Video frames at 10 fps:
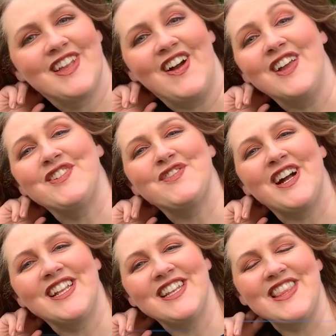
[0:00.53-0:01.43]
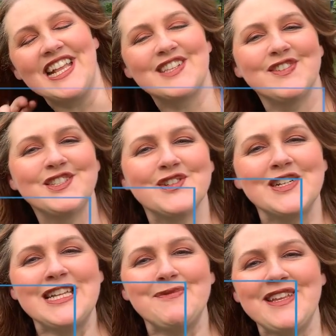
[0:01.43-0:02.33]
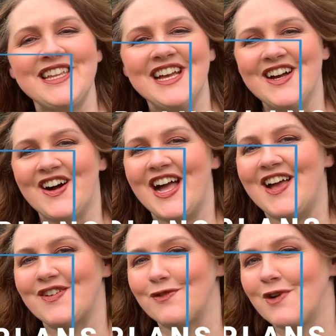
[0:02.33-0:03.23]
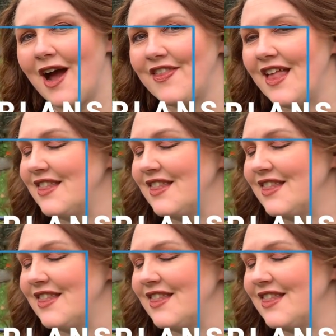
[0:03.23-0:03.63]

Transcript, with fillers: Hi everyone, thanks for joining me. I have a rather